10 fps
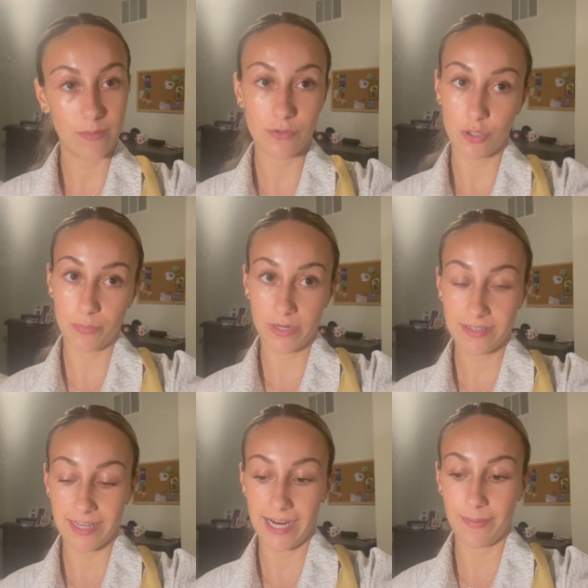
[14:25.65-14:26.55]
I'm super
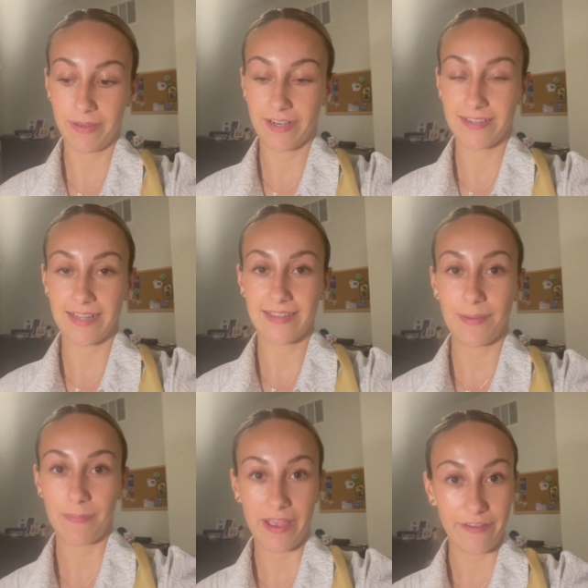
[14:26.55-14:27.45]
excited because that's
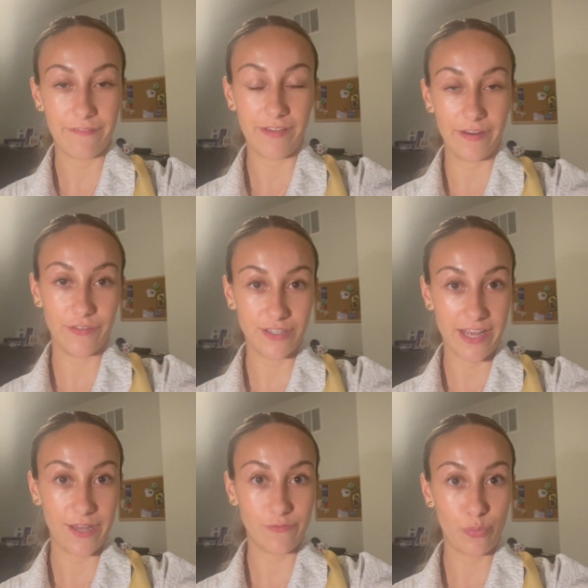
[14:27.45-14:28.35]
like my favorite
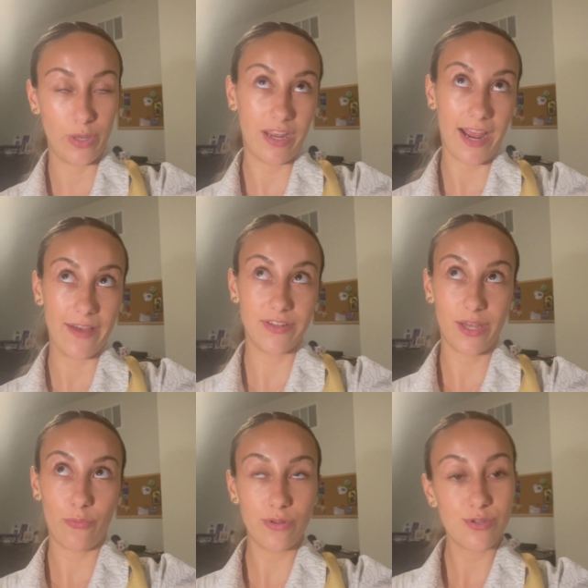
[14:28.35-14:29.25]
night of the week. I have it
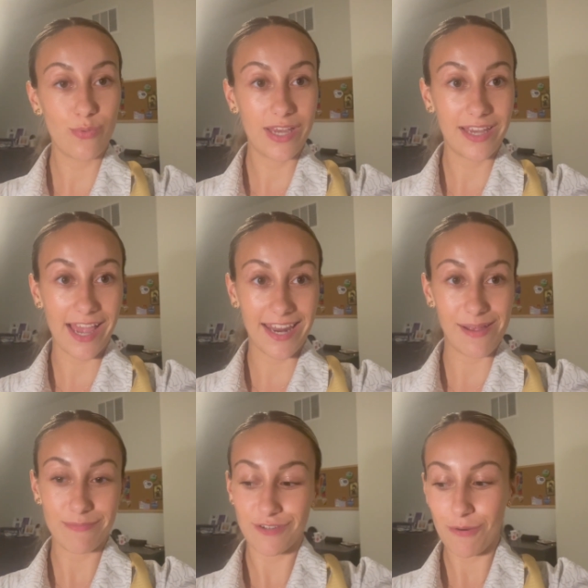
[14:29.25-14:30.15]
like once a week and
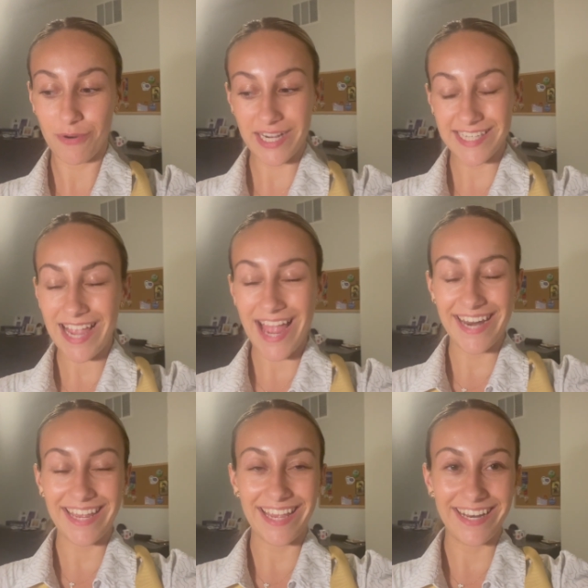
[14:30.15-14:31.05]
I'm super
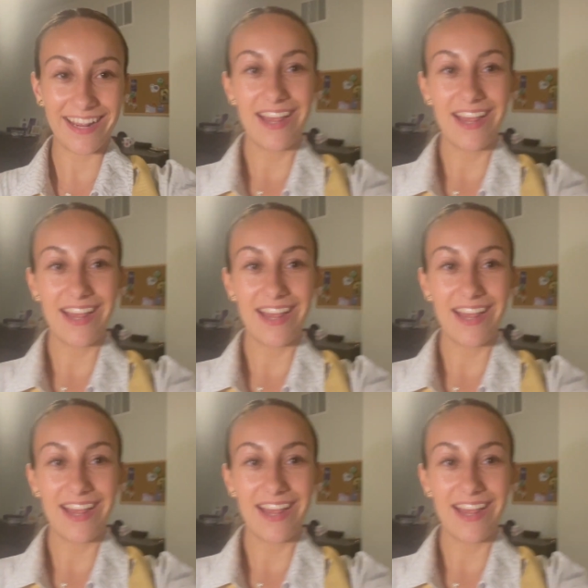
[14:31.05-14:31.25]
excited.